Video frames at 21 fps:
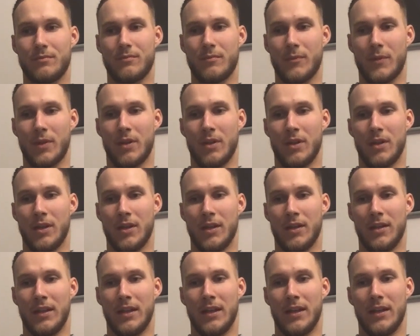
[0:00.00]

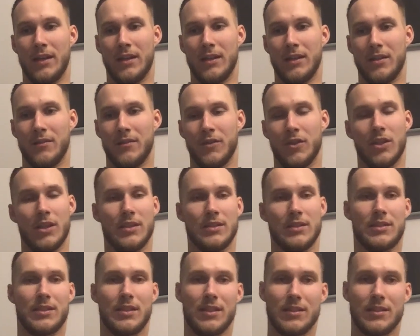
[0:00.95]
The individual
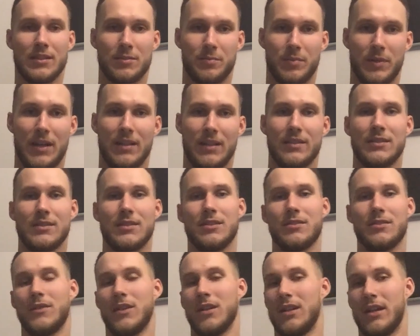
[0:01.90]
skills practices
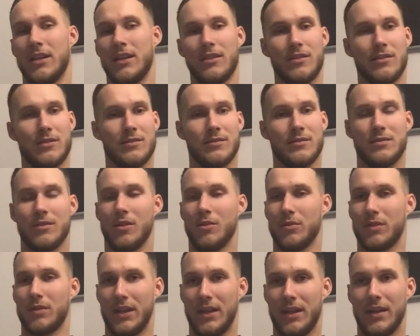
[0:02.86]
were like
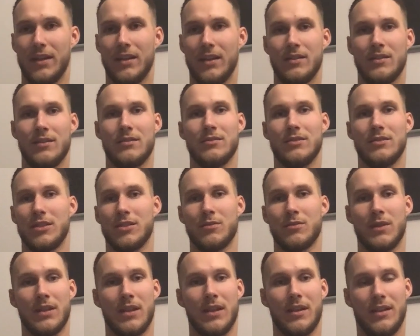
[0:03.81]
okay, just
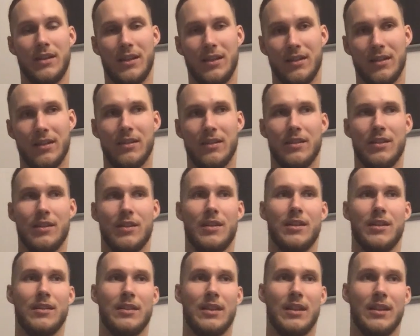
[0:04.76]
what I needed.
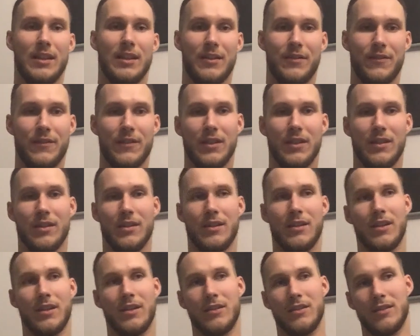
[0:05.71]
The lifting
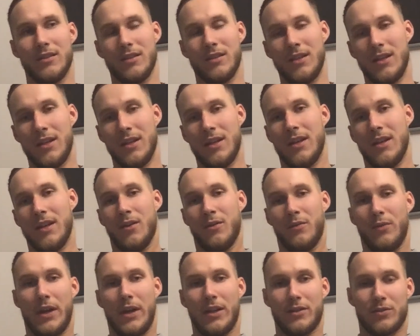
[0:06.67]
and
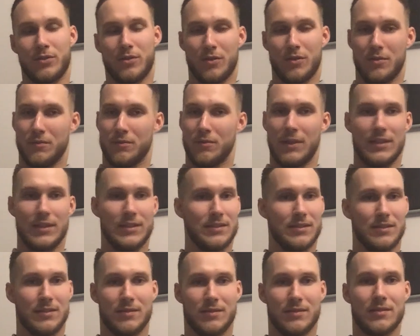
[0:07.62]
weight room
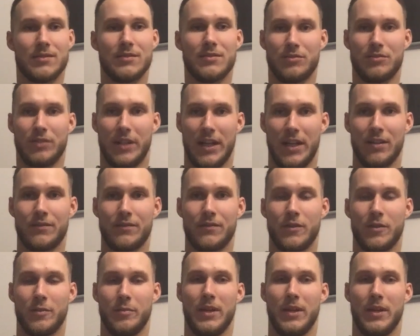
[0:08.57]
was great for
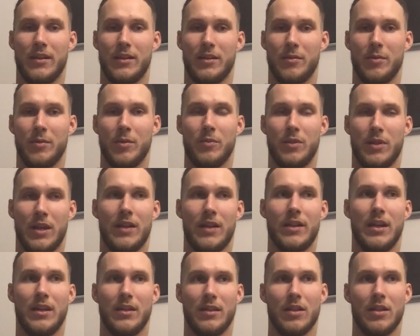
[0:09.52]
me. I remember I
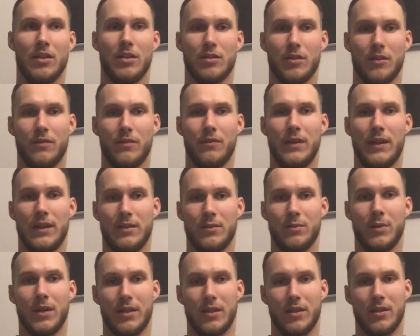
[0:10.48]
gained a lot of weight
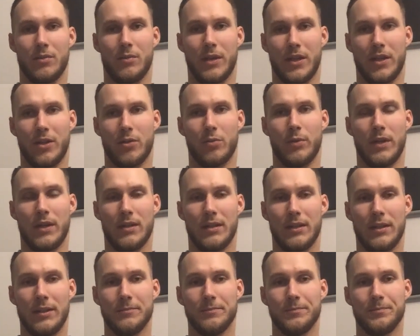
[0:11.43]
very
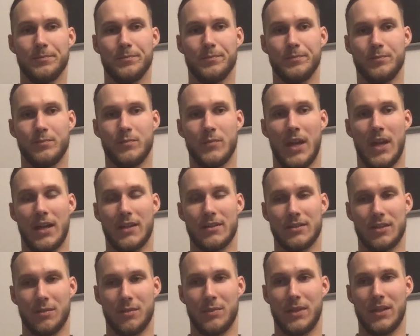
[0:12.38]
quickly, had
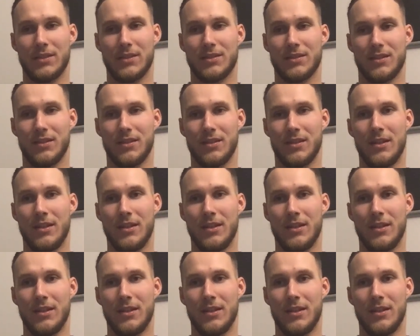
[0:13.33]
some muscle.